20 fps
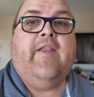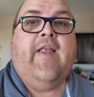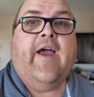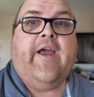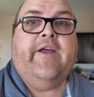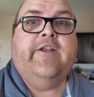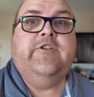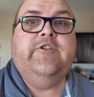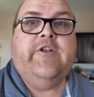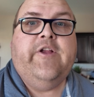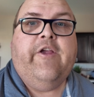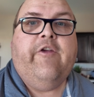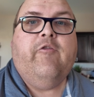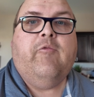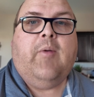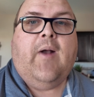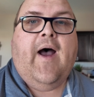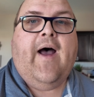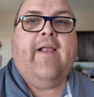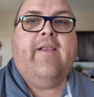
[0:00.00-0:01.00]
luggage that you've
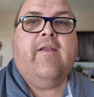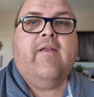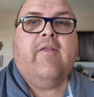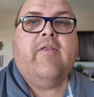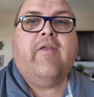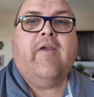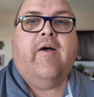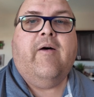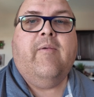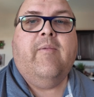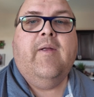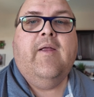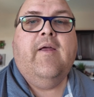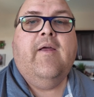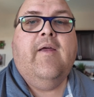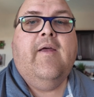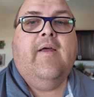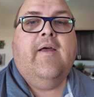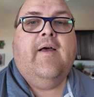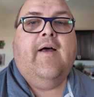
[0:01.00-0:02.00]
brought? So
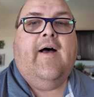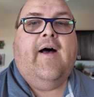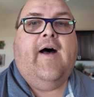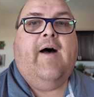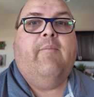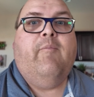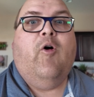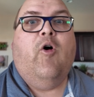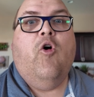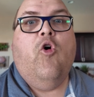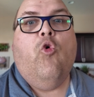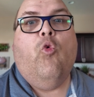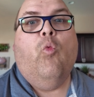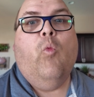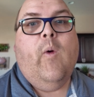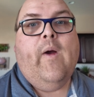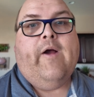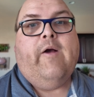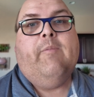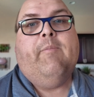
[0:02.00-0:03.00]

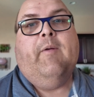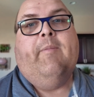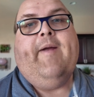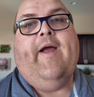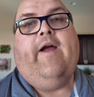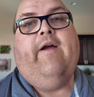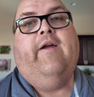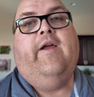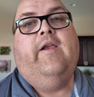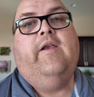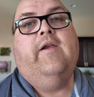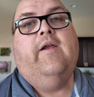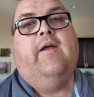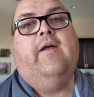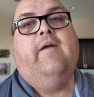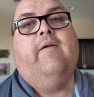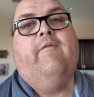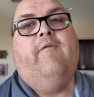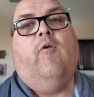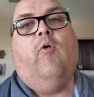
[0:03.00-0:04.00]
we're preparing
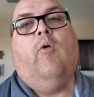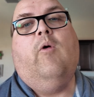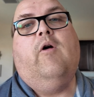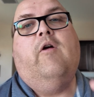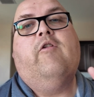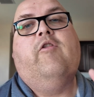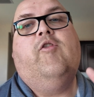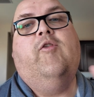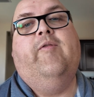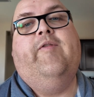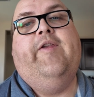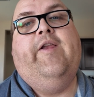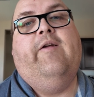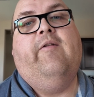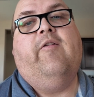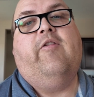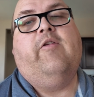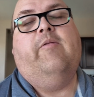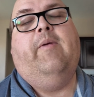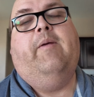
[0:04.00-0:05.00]
for
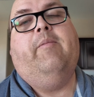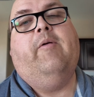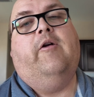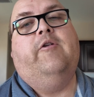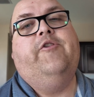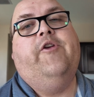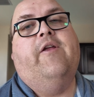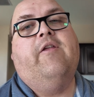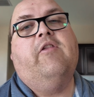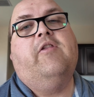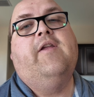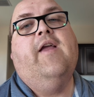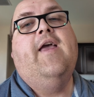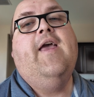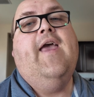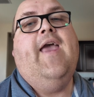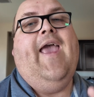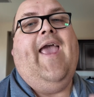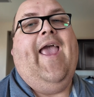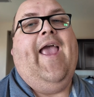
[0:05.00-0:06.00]
souvenirs to be purchased
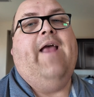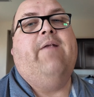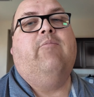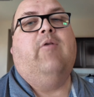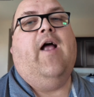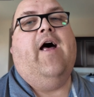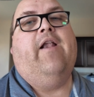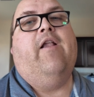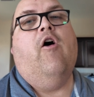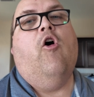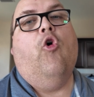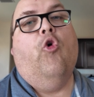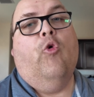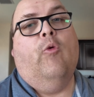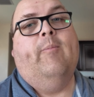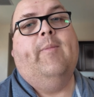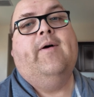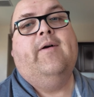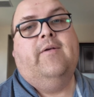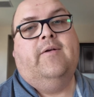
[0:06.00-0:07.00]
and brought home.